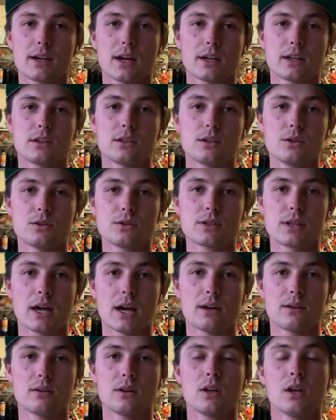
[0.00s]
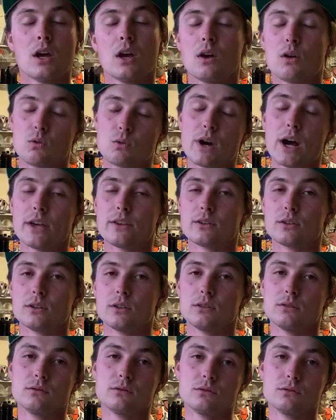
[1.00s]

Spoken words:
I can use that rather